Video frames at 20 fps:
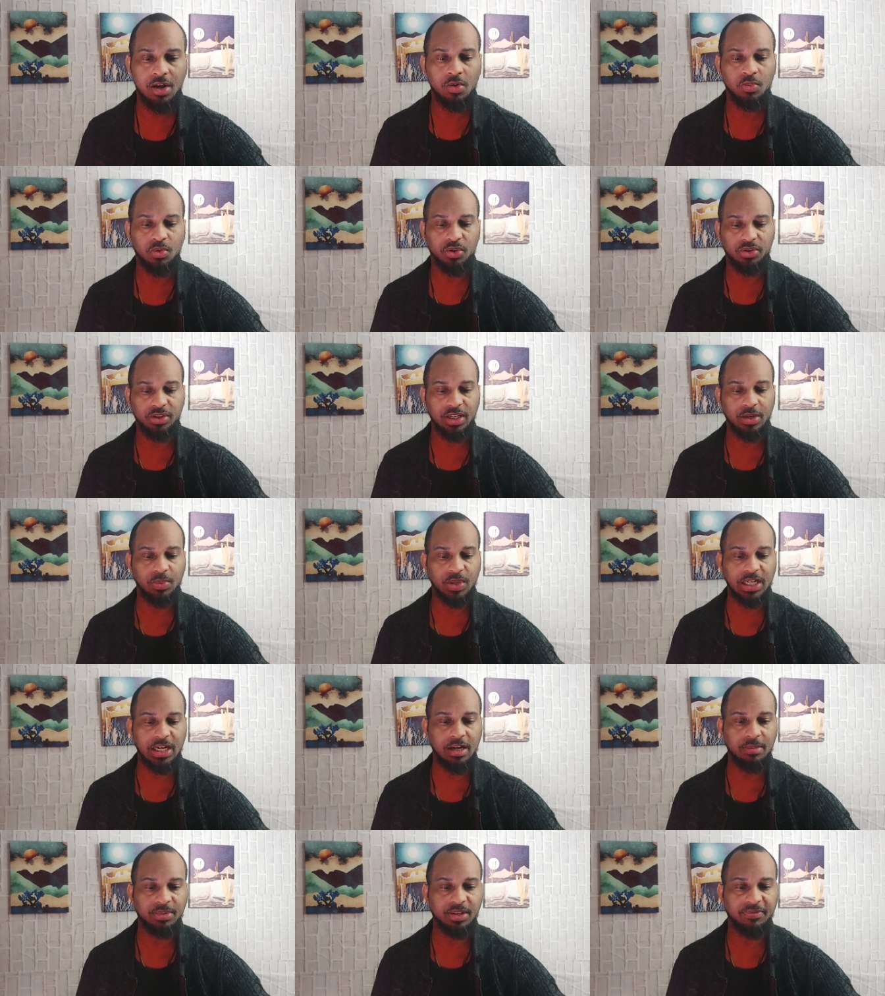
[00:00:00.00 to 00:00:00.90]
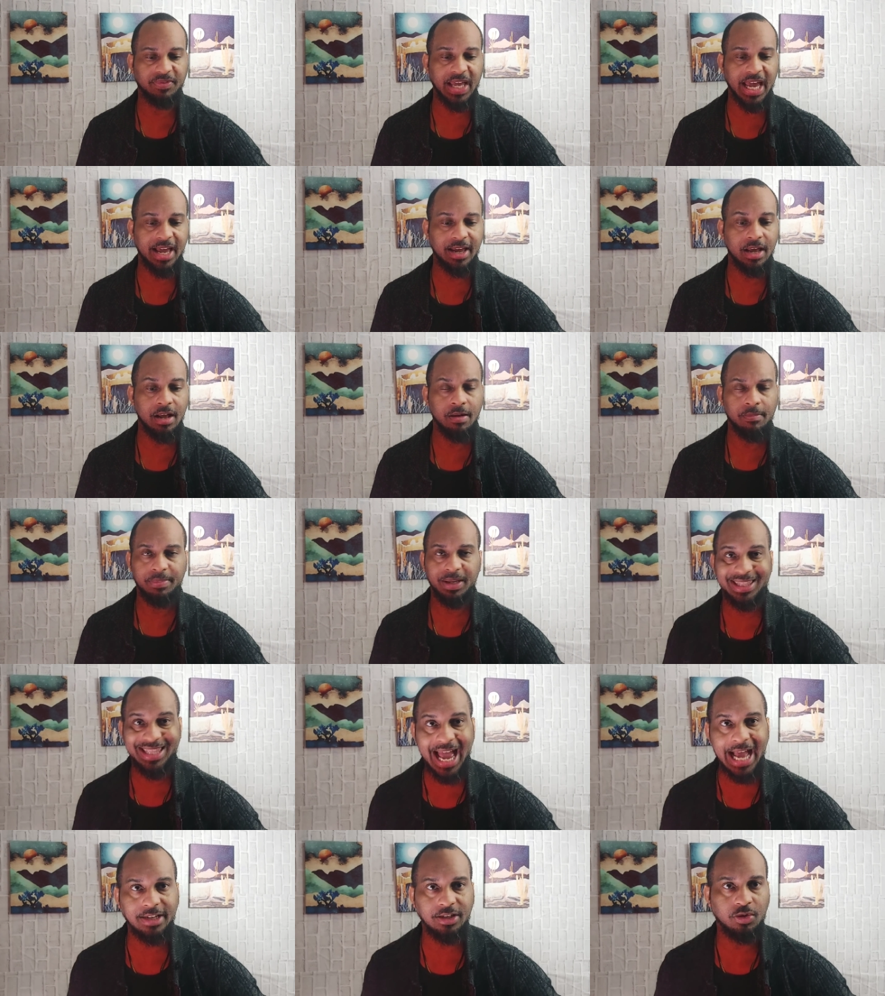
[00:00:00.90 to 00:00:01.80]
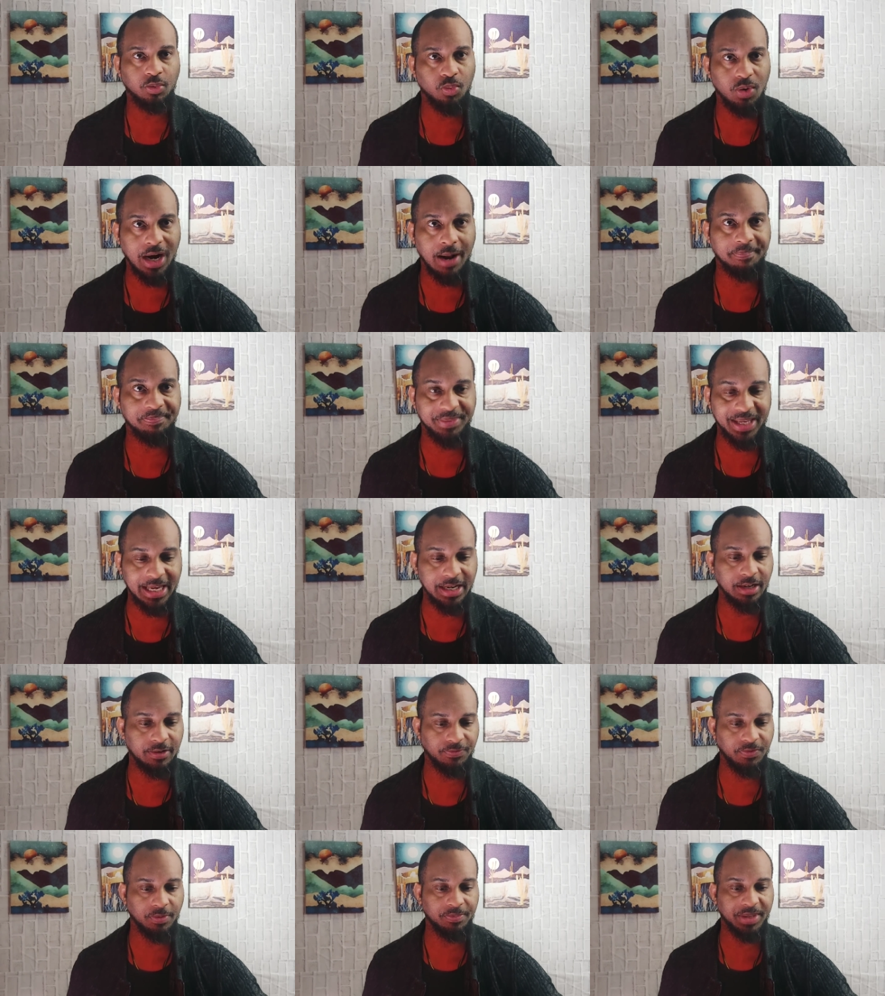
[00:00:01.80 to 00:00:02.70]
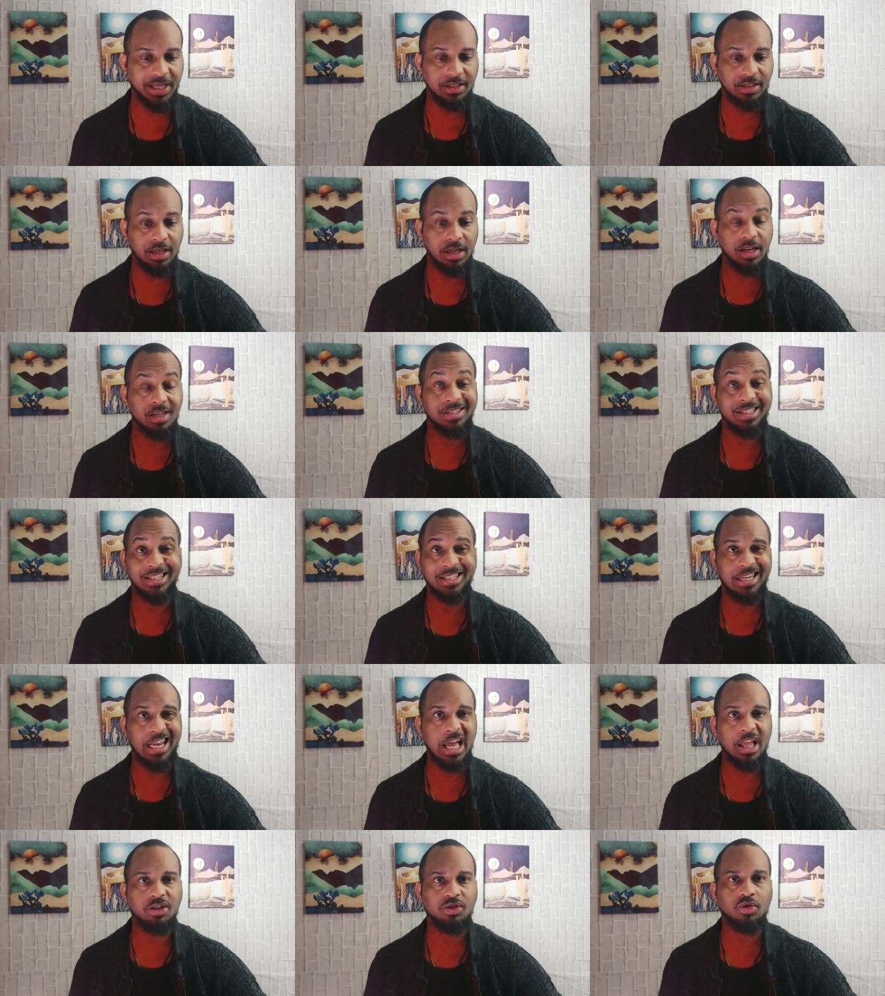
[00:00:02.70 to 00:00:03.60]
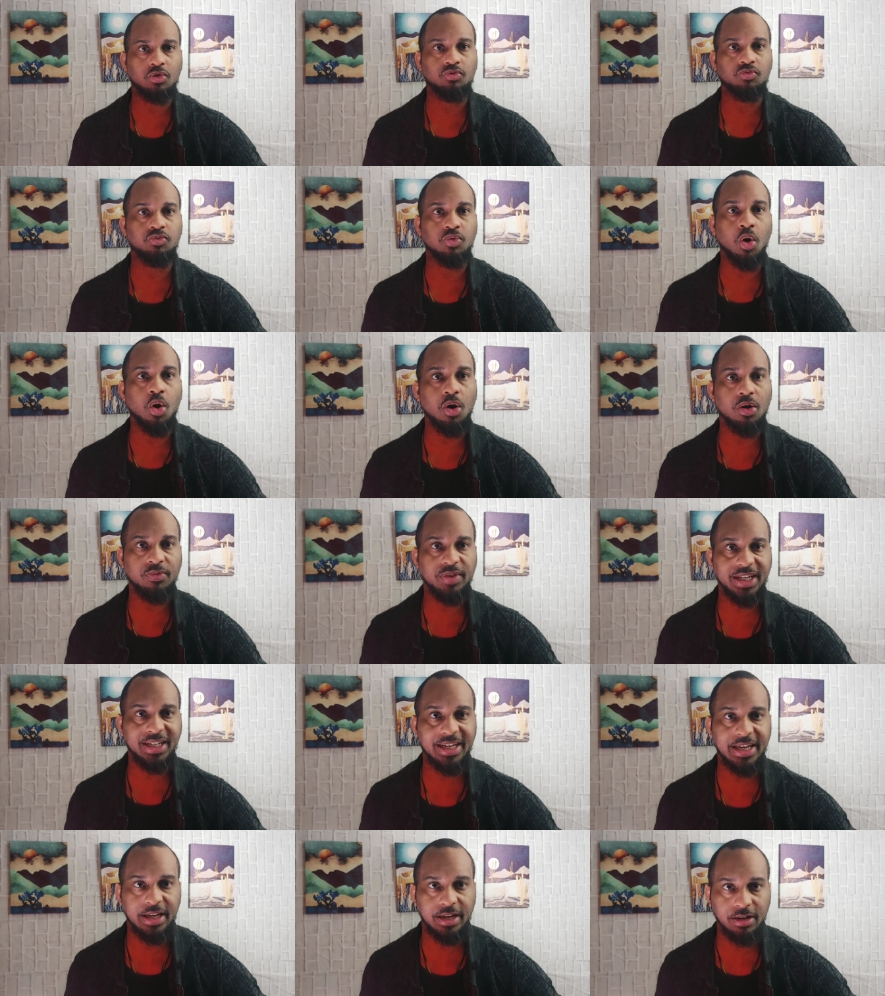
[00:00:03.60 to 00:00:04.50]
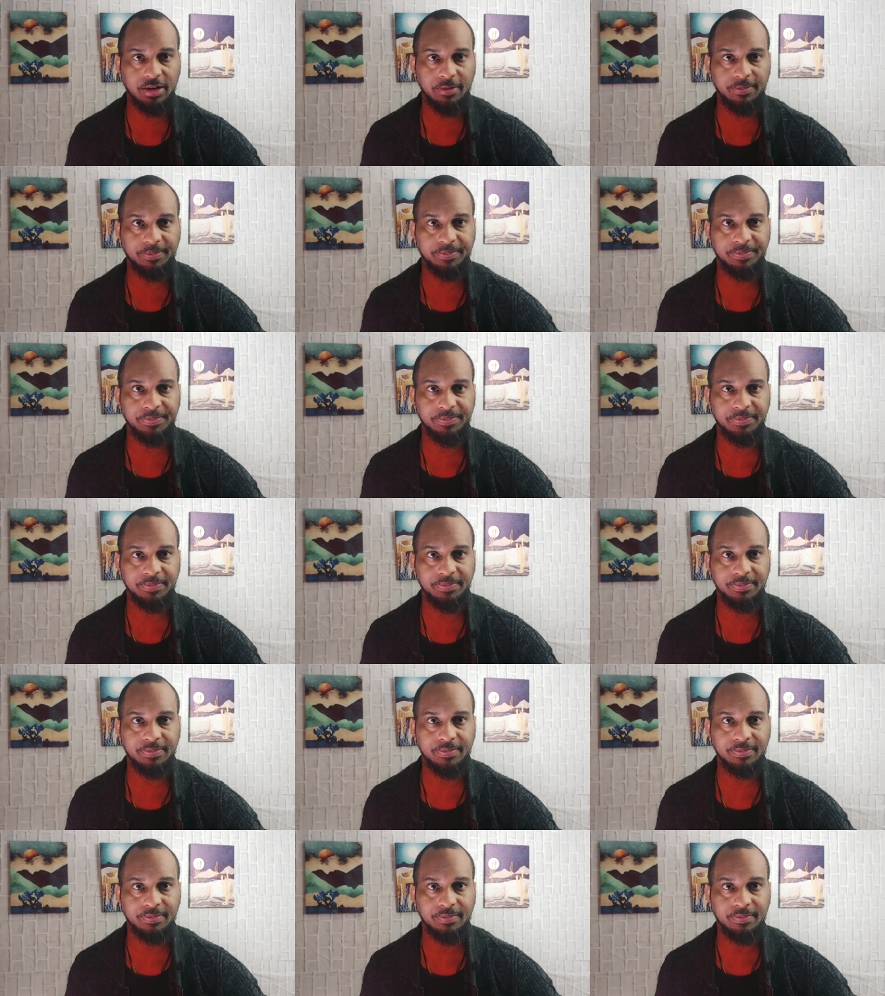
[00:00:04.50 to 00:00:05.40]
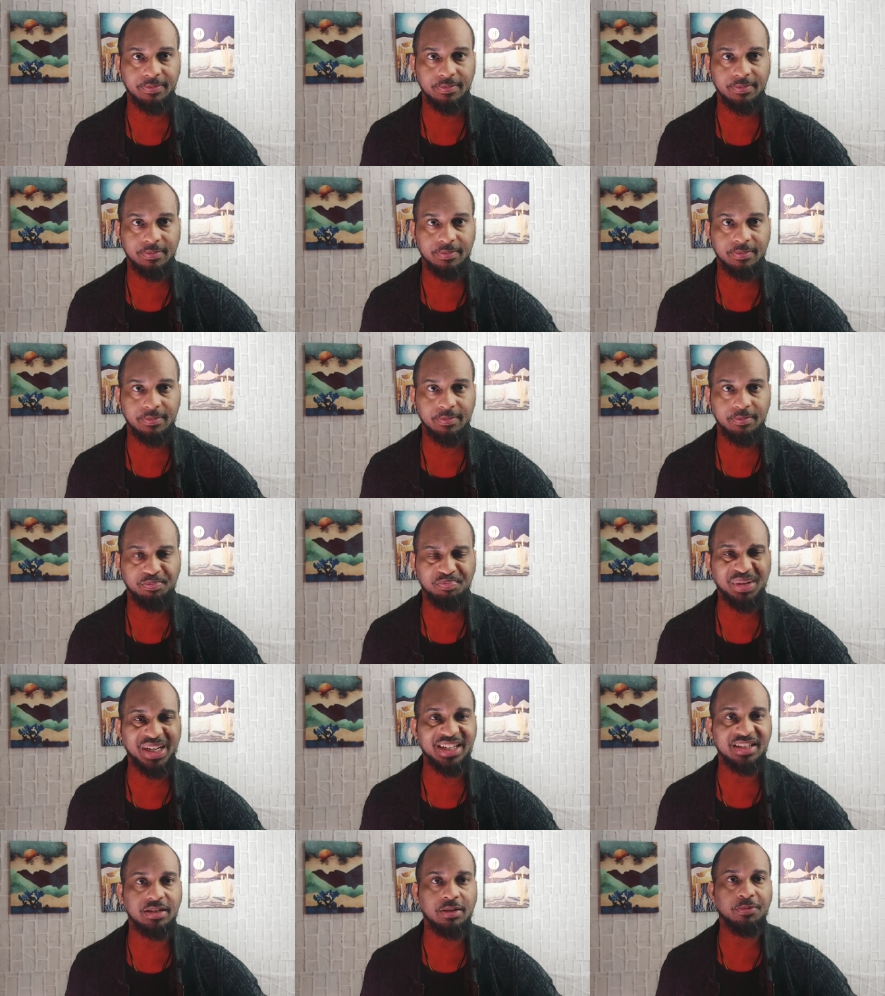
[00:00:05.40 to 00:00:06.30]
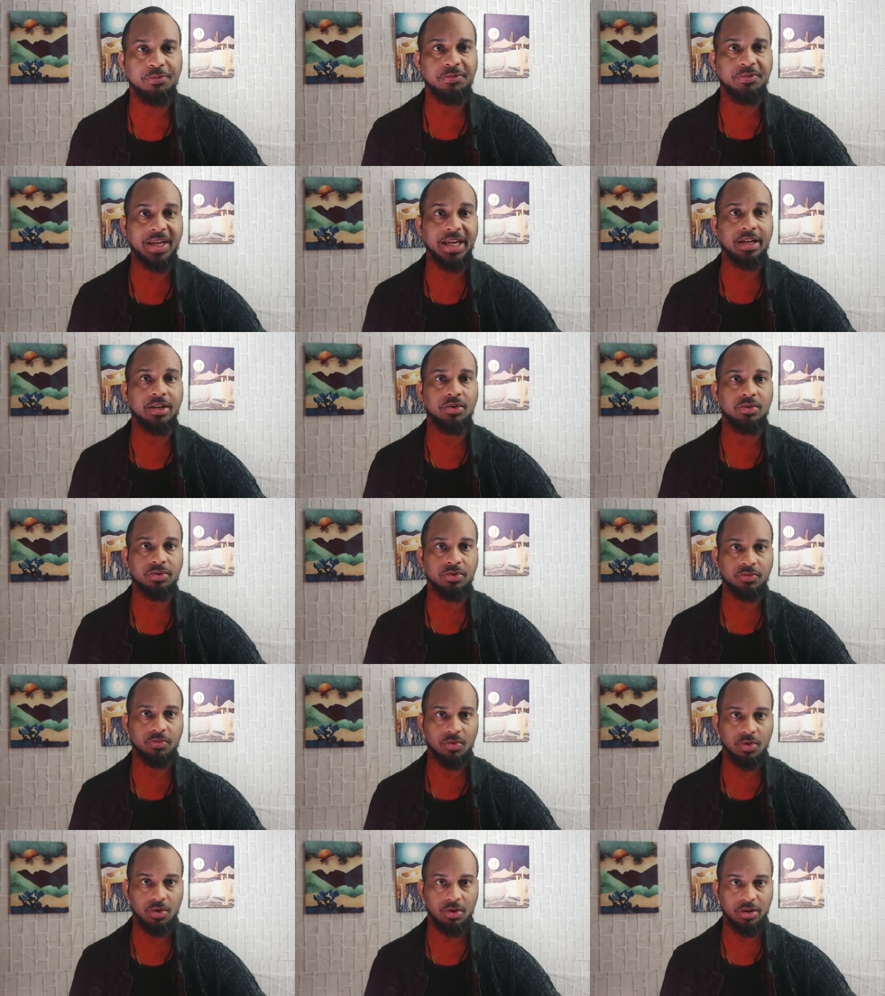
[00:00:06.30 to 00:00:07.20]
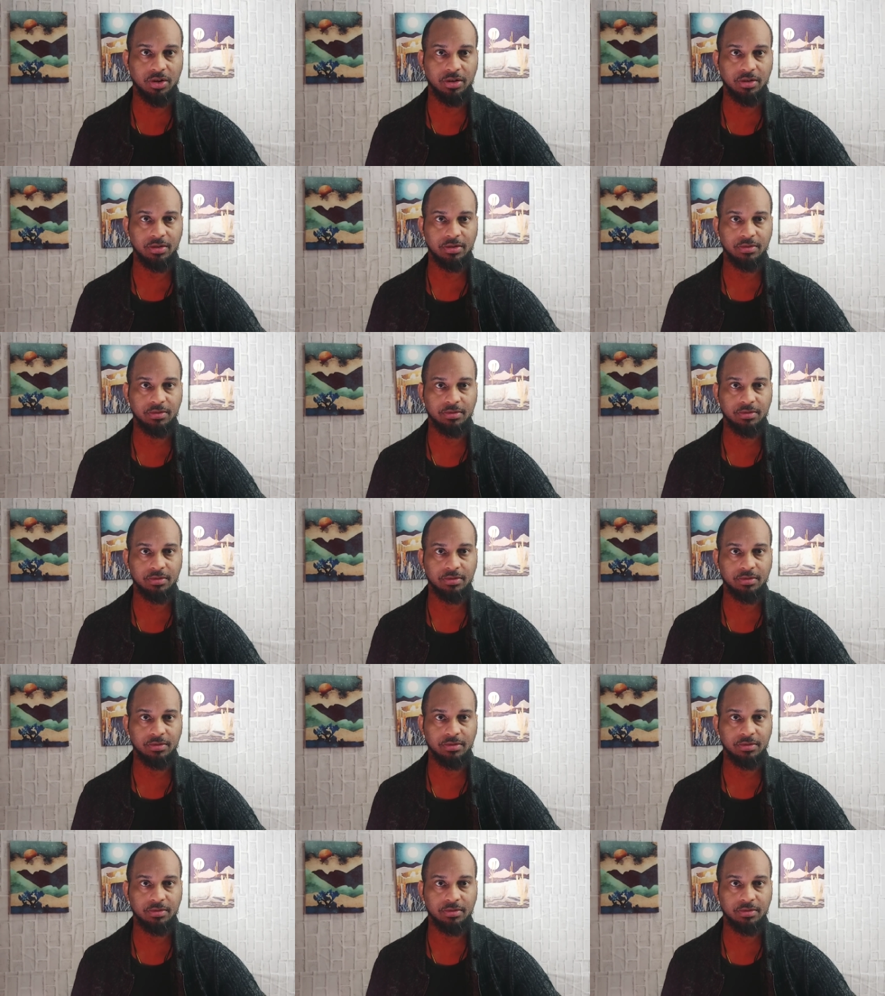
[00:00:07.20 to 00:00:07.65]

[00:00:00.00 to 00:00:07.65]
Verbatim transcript: We'll see what comes of that. But that's what I'm getting from this. Denelle's roaring here, but it's a veiled roar,